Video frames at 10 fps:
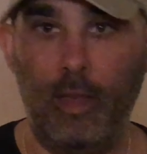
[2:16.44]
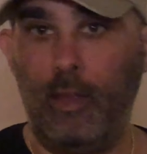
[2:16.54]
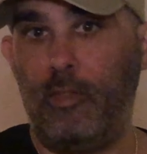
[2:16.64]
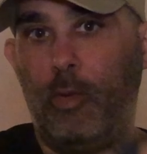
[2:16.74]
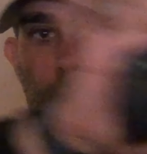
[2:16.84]

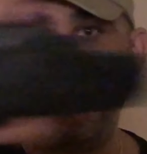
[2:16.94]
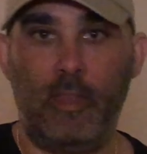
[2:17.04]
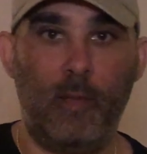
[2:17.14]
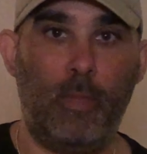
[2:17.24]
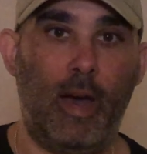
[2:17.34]
So
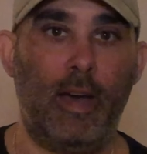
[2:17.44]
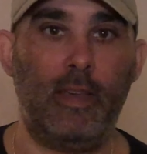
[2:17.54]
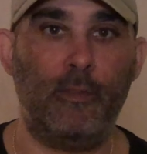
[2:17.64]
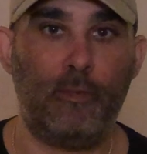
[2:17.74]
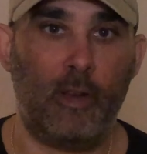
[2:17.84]
everything
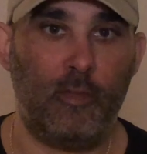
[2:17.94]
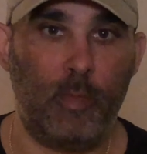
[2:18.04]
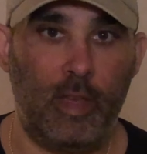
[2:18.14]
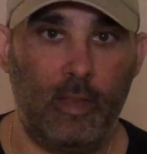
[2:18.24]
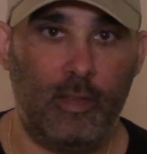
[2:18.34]
in front of
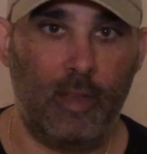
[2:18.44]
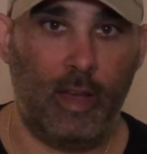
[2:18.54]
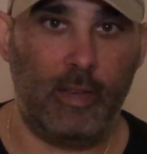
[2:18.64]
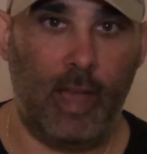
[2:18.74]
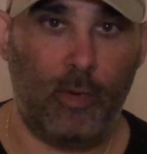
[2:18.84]
me is
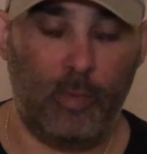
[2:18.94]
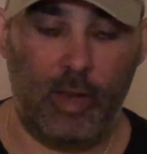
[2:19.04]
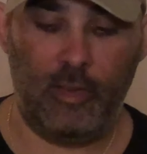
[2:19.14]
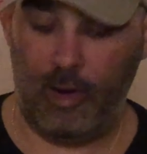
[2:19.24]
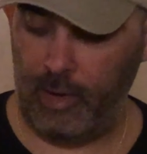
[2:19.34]

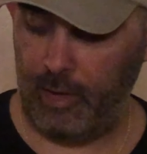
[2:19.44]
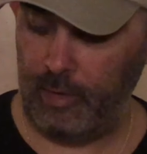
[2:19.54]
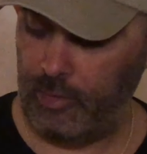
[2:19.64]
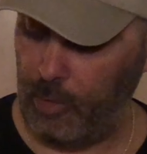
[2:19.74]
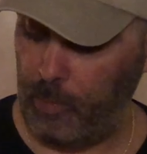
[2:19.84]
downrange area.
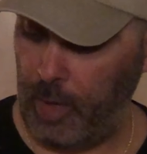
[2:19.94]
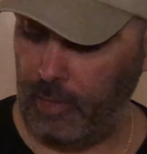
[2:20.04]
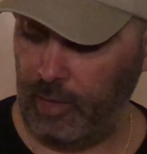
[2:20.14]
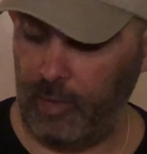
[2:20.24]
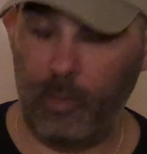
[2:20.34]
So
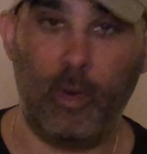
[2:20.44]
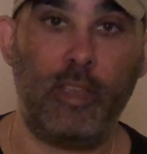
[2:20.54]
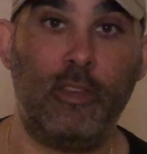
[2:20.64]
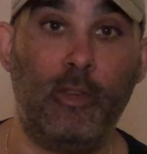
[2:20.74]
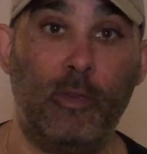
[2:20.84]
basically what
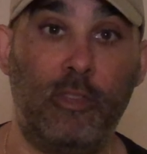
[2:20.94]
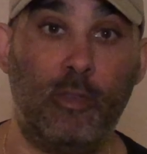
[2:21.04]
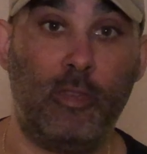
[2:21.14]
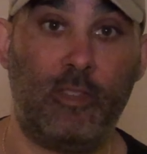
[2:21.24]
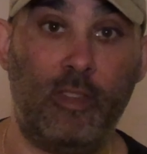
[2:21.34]
you do is you
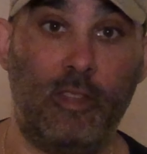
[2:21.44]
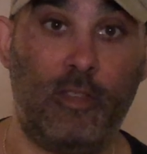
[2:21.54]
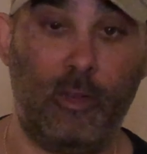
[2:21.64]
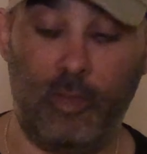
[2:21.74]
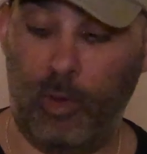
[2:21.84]
just
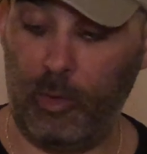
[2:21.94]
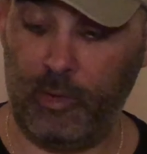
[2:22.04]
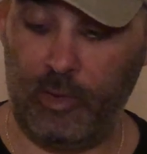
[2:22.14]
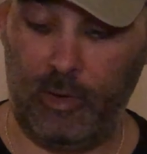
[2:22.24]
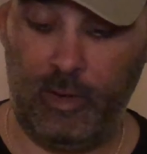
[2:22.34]
insert the
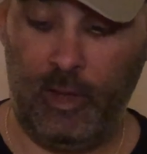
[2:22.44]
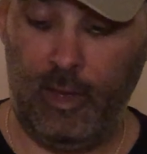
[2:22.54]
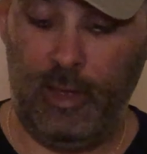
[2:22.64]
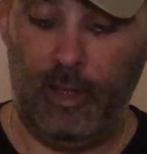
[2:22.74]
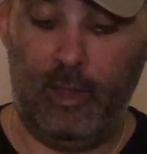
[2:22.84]
holster,
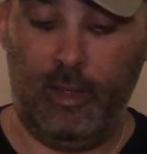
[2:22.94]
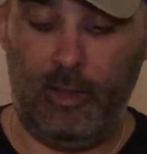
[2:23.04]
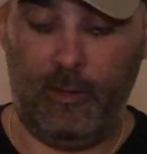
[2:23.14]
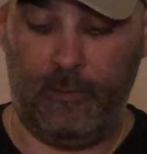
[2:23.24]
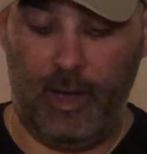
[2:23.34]

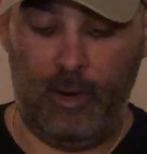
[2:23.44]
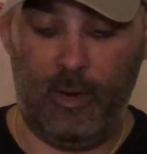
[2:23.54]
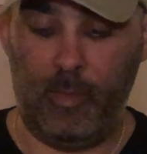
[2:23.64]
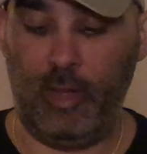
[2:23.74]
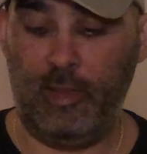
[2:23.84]
the
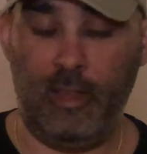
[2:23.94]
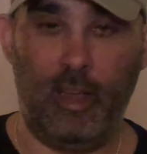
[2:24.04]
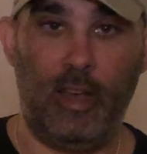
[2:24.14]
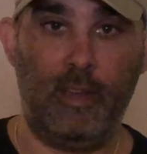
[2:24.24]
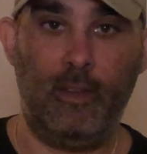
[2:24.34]
firearm into the
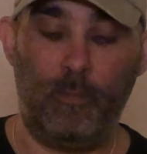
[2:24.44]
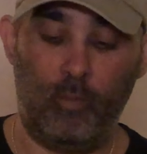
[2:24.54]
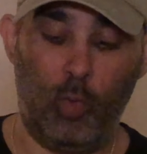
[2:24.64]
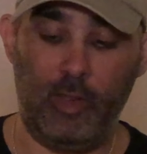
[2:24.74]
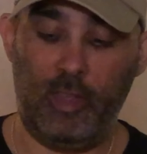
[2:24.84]
gun.
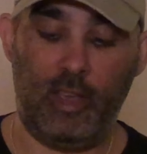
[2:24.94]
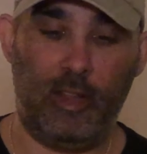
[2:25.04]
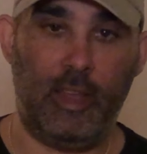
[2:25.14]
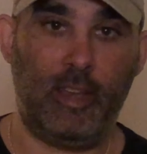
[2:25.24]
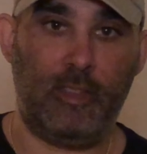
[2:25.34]
Once it
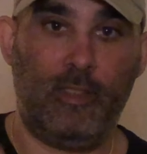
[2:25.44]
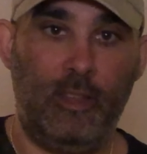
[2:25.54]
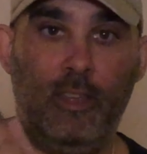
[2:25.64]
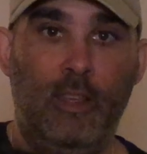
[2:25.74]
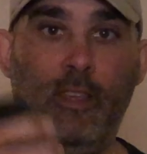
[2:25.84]
clicks,
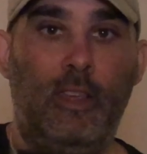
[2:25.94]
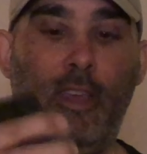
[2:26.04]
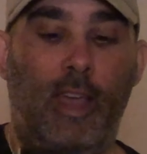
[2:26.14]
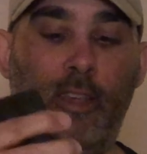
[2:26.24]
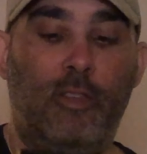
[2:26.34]

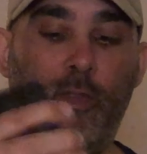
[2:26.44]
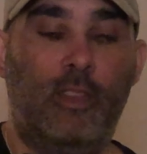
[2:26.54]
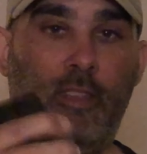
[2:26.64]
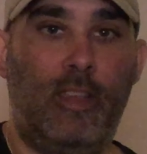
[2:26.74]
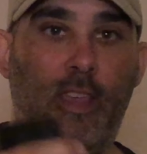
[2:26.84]
as you can
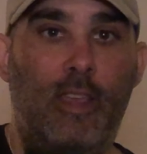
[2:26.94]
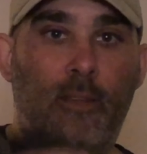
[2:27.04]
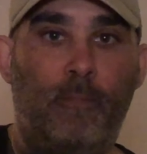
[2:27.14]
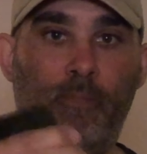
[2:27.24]
see,